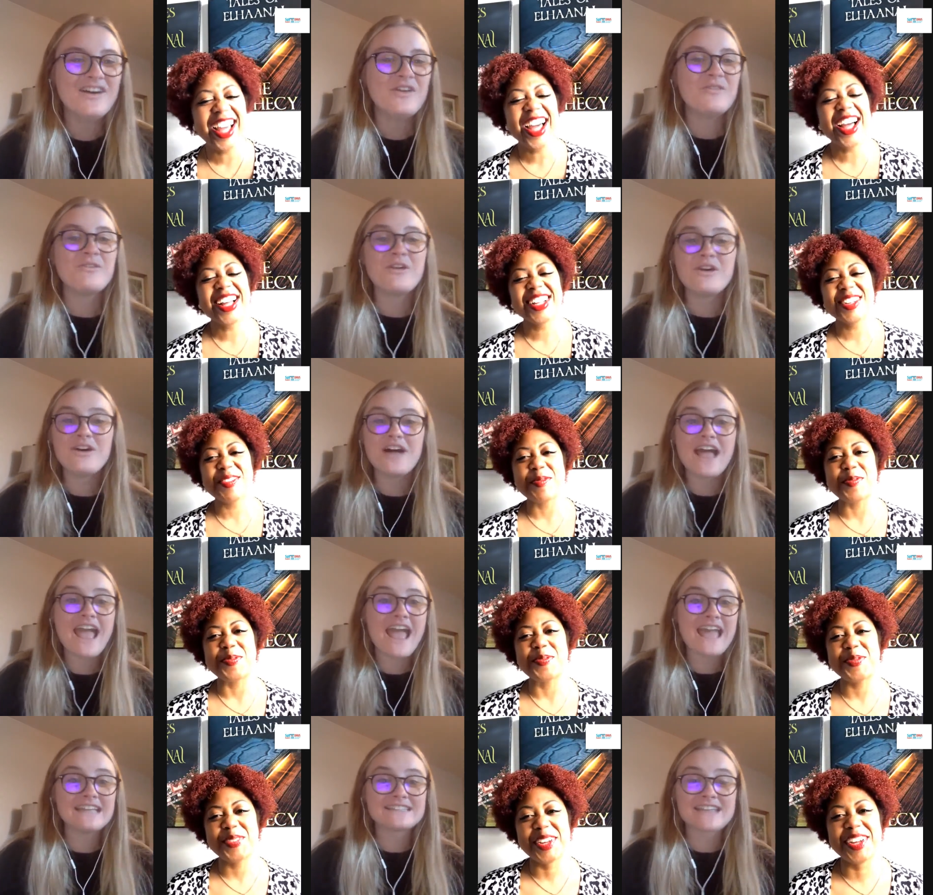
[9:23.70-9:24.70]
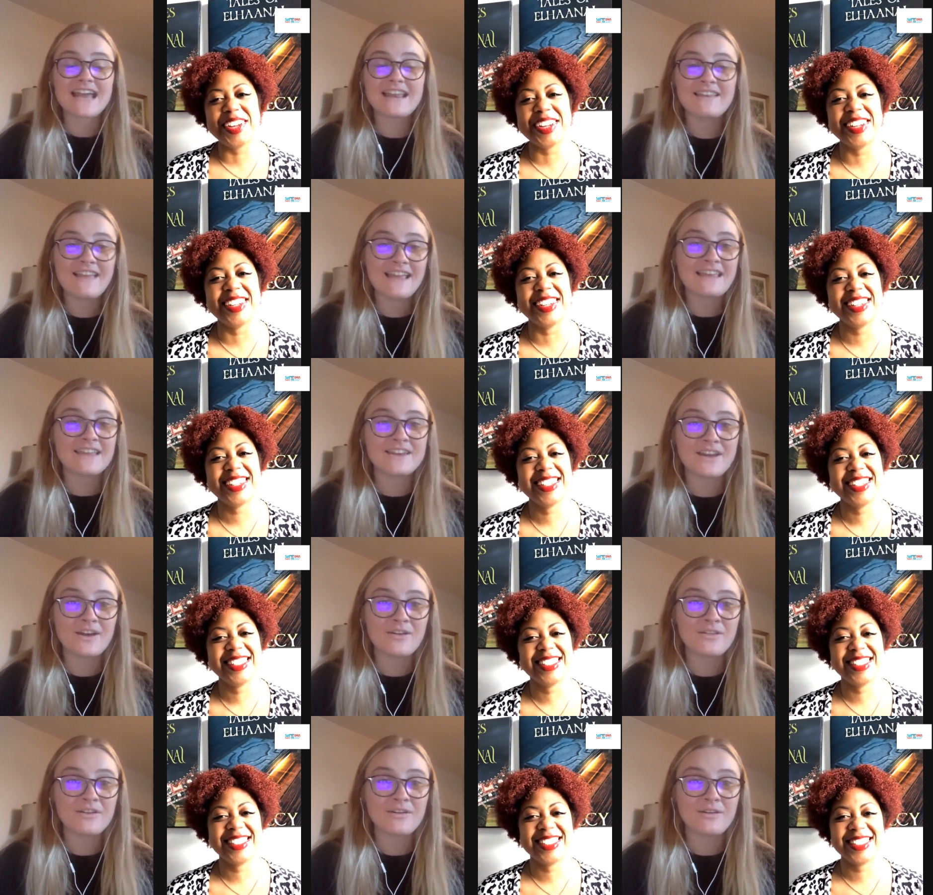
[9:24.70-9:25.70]
Speaker 1: Well, it's kind of like, you
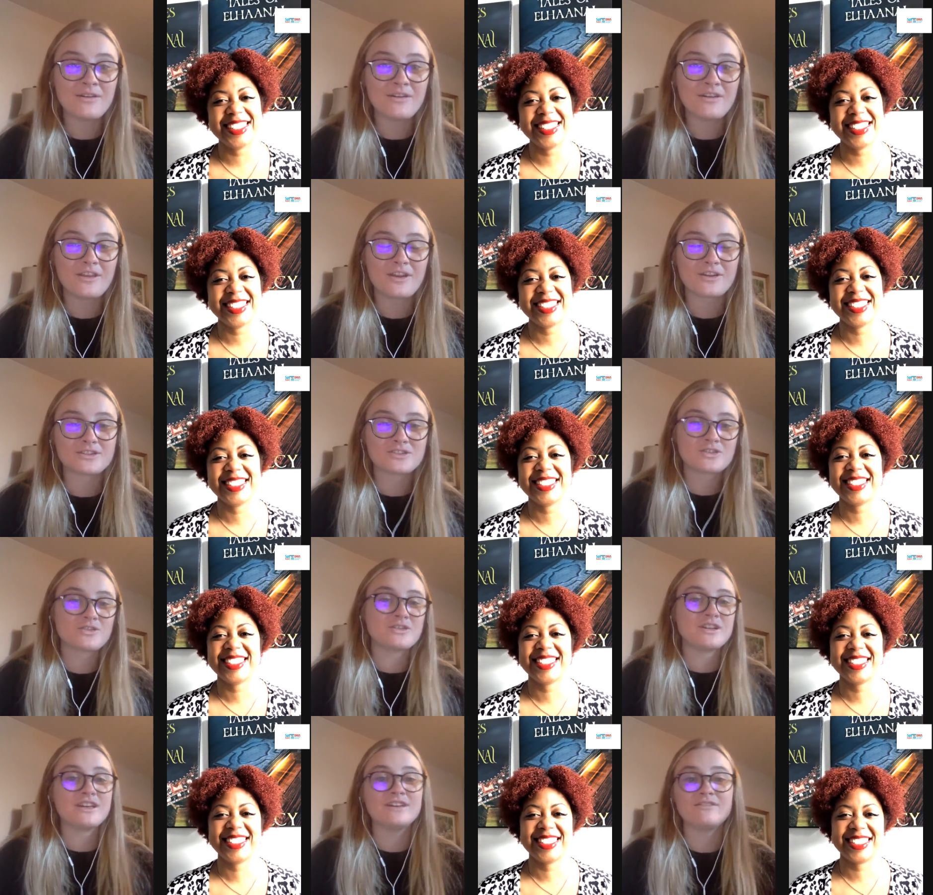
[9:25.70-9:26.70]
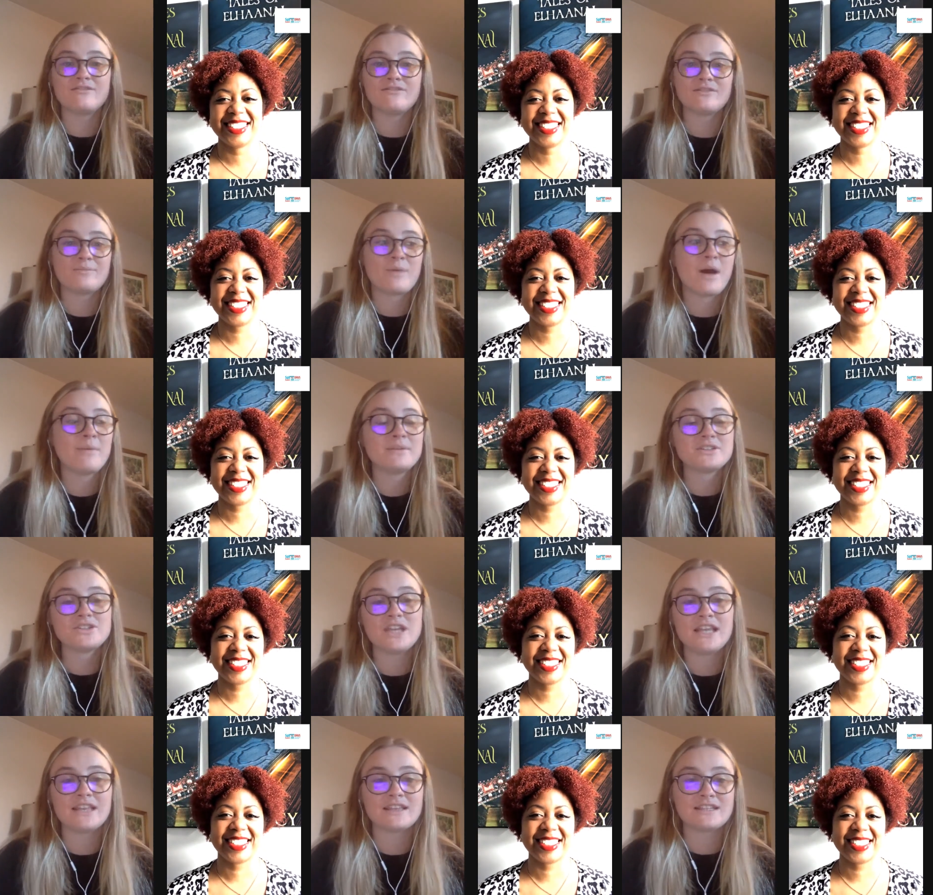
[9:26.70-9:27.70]
know, the your story of
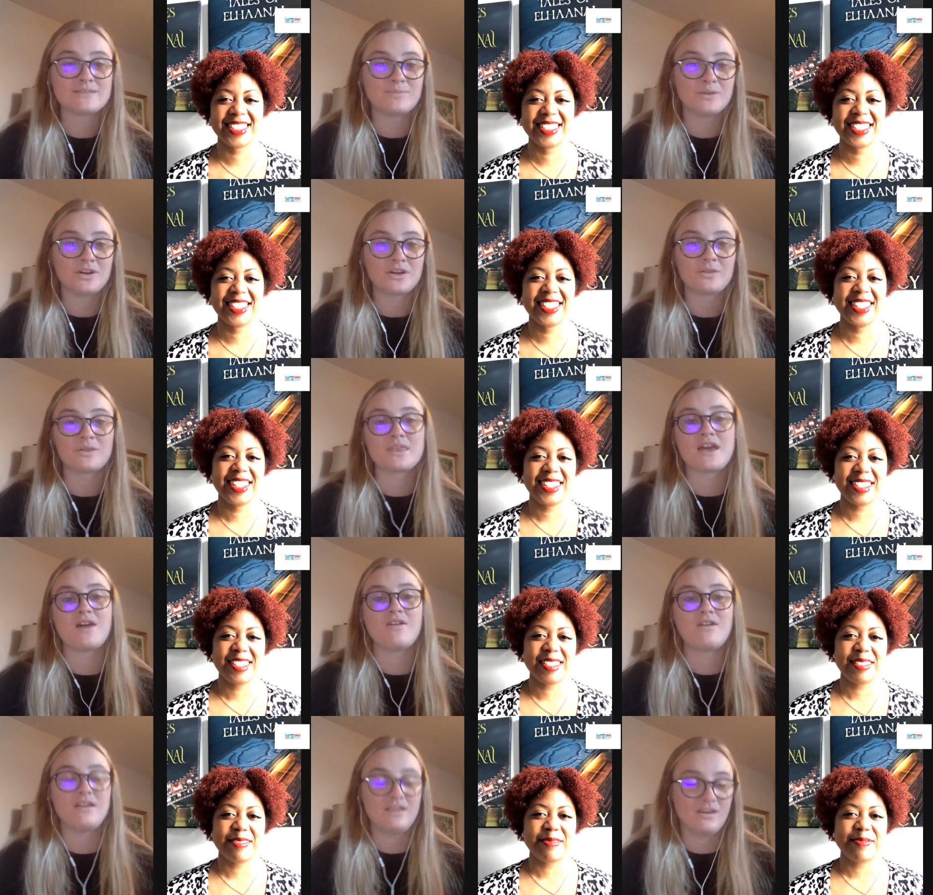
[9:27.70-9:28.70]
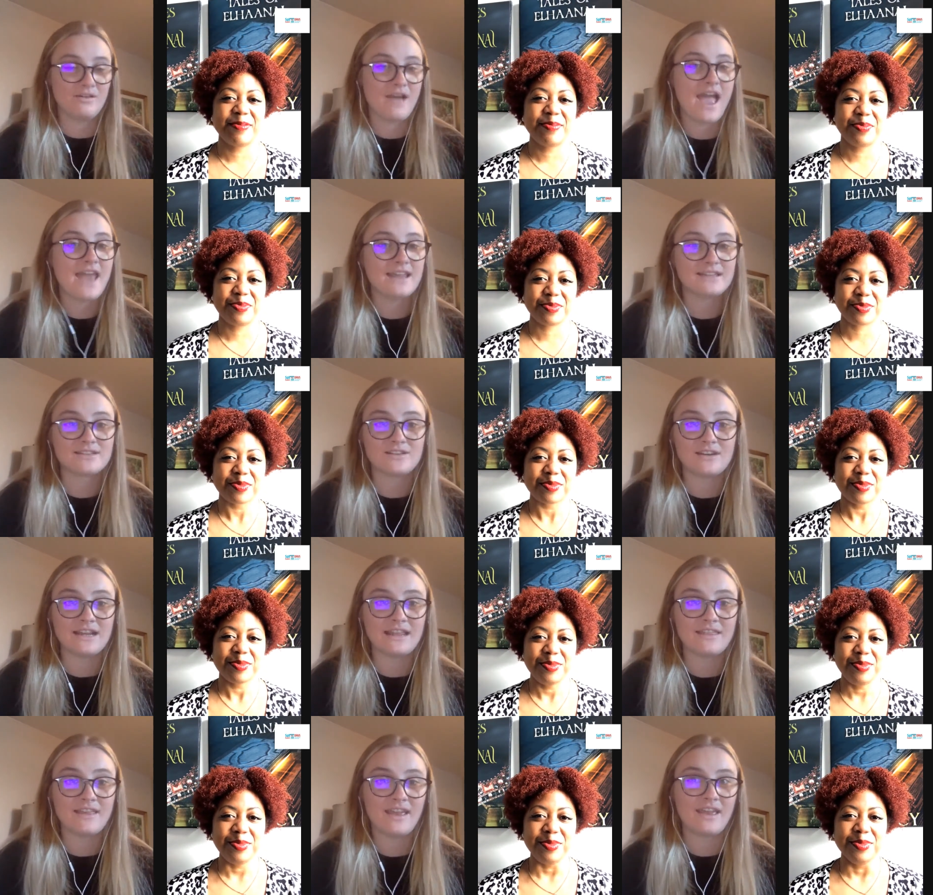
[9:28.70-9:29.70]
publishing this book without, you know, edits or
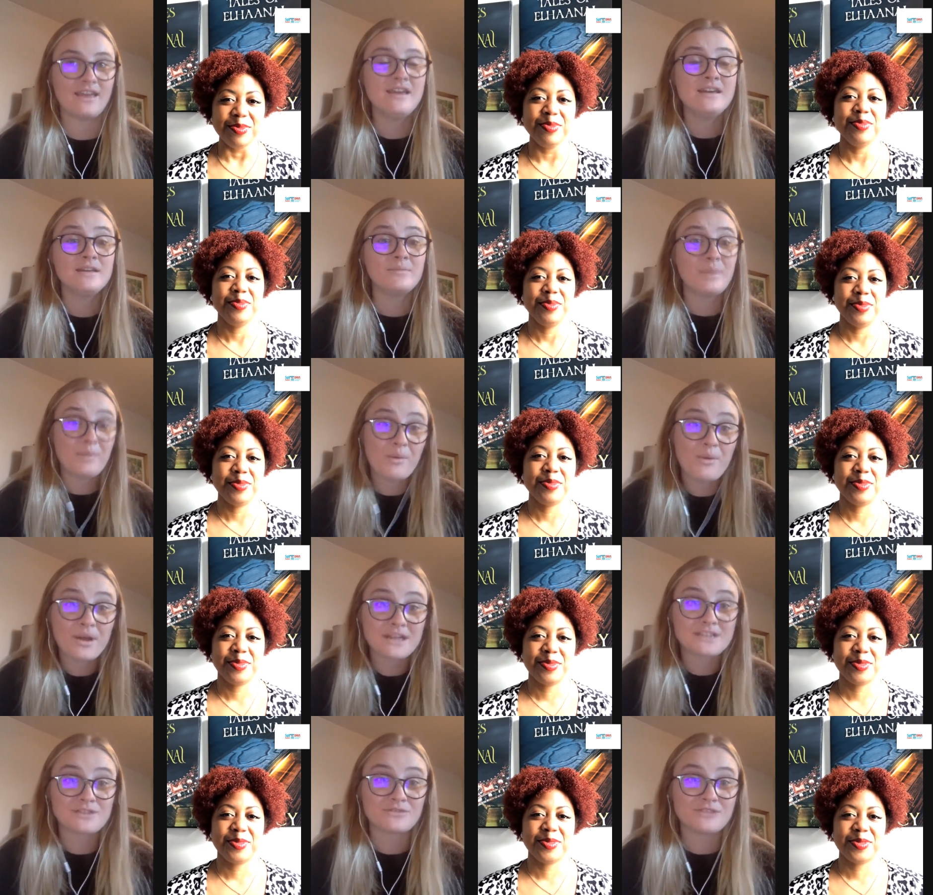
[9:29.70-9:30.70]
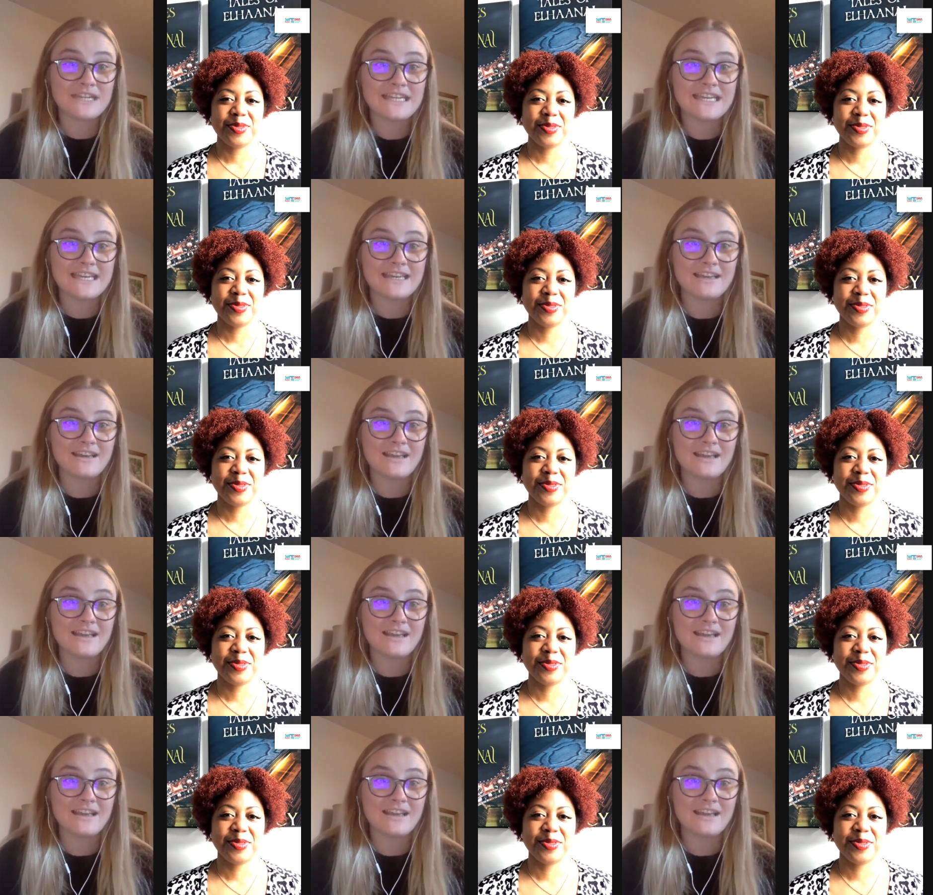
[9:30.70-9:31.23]
anything. People wanted to read it.